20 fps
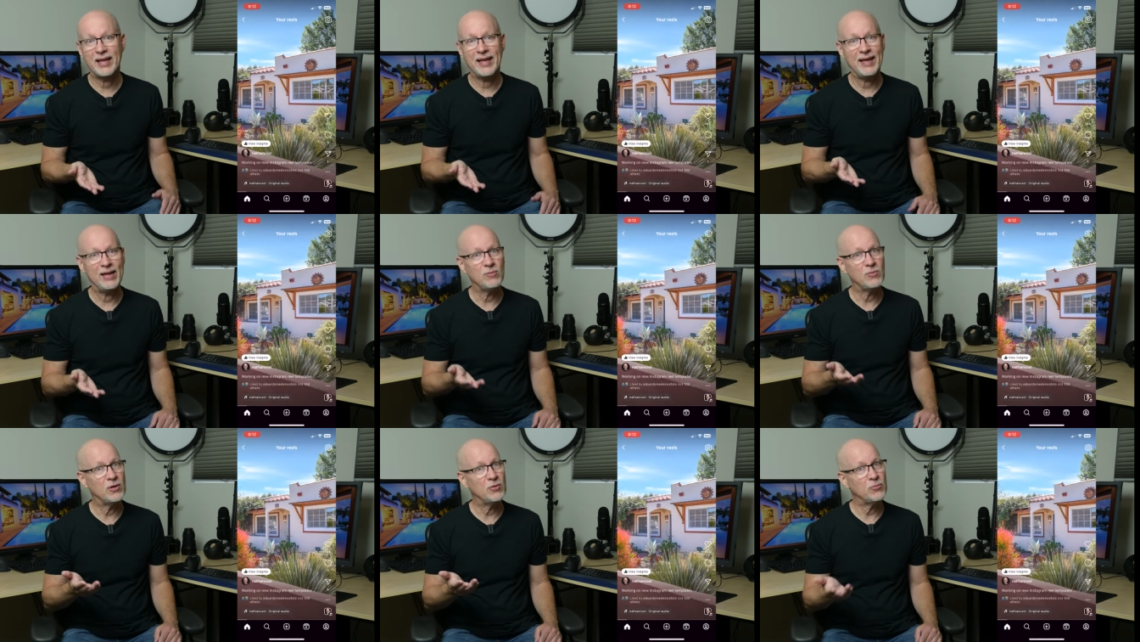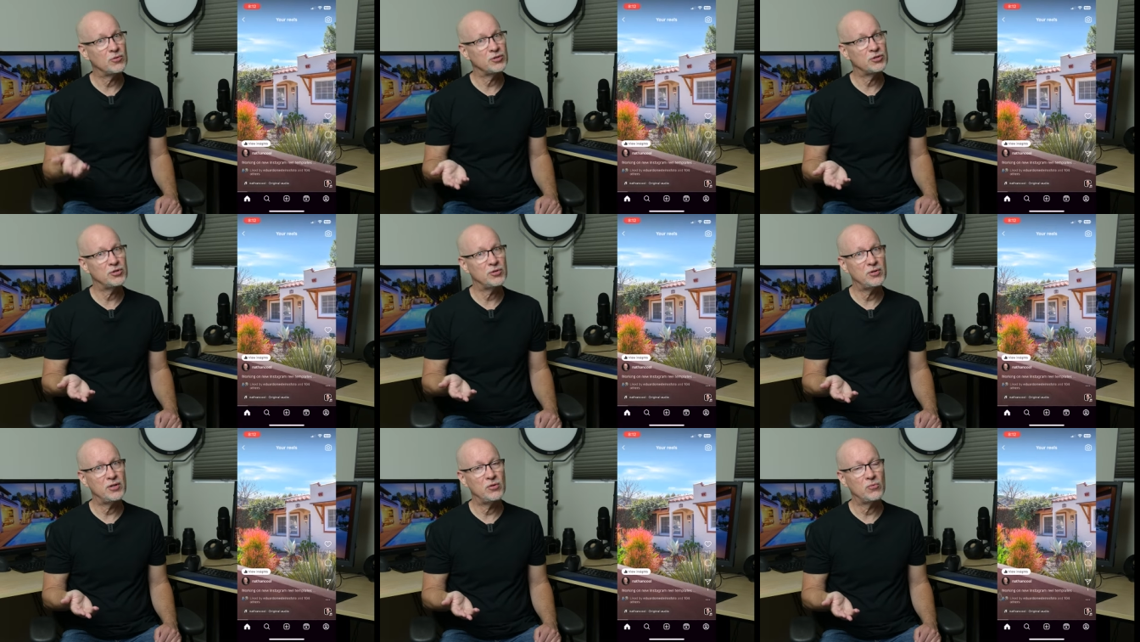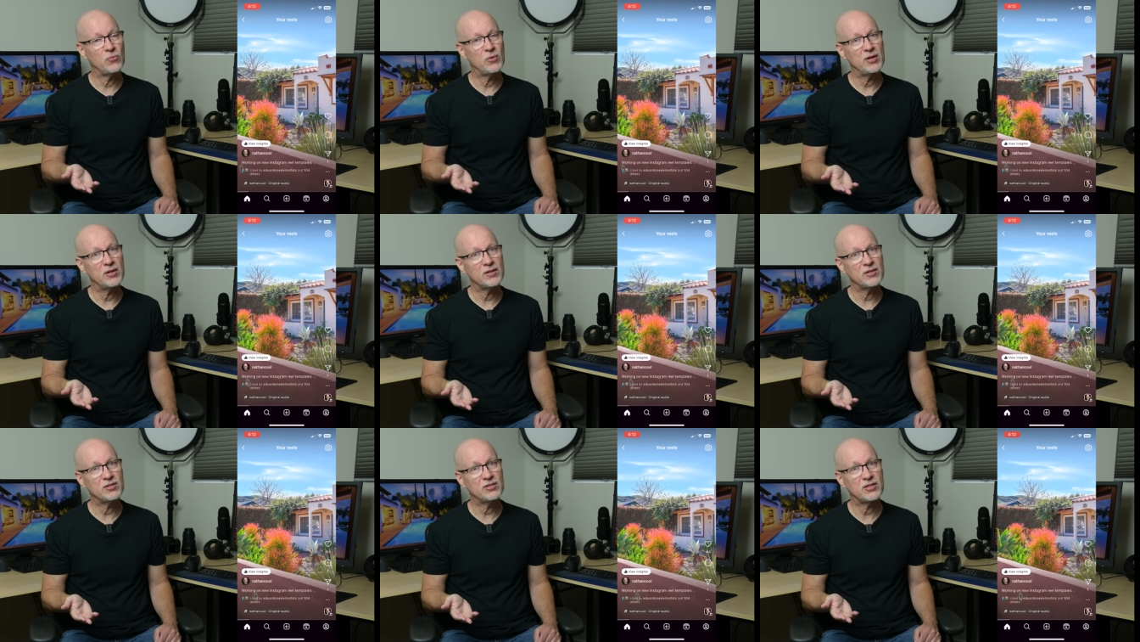And when we're shooting
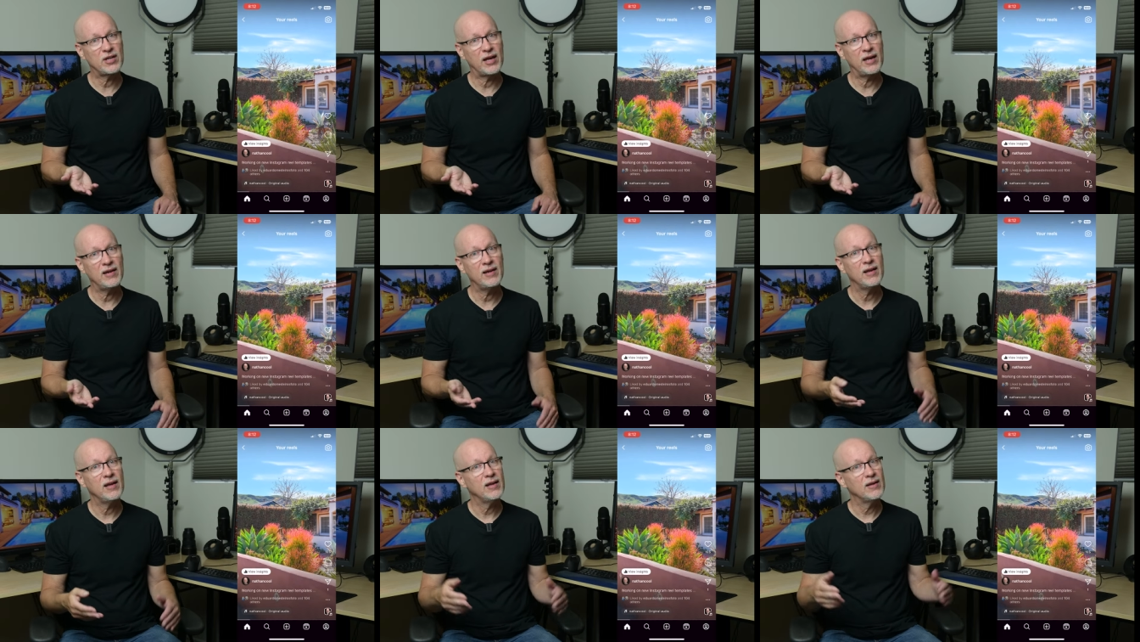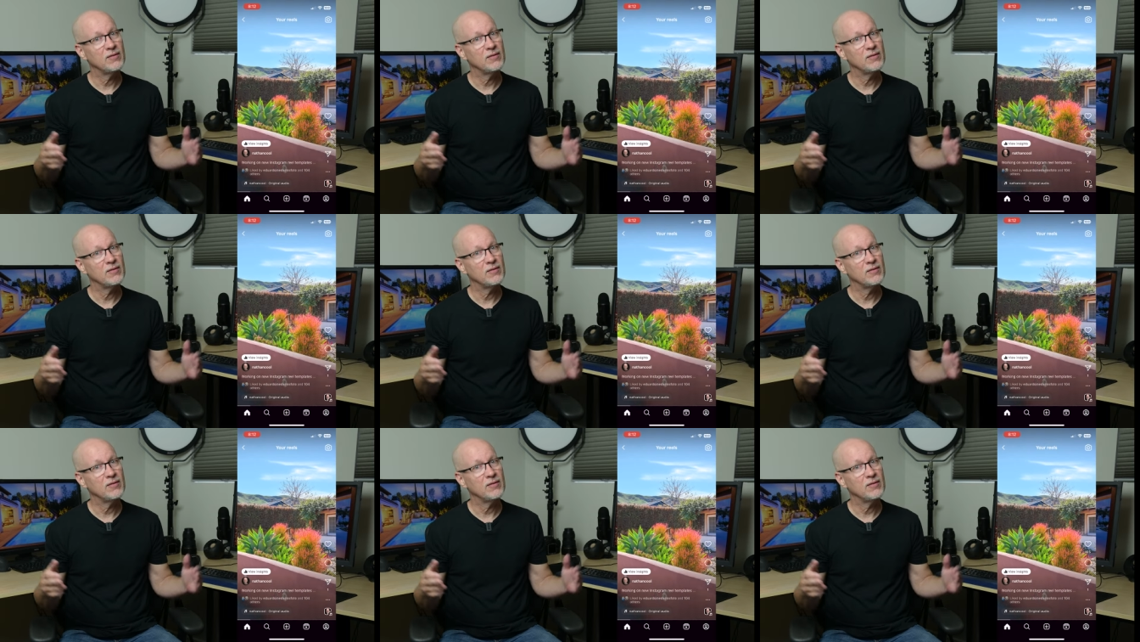real estate,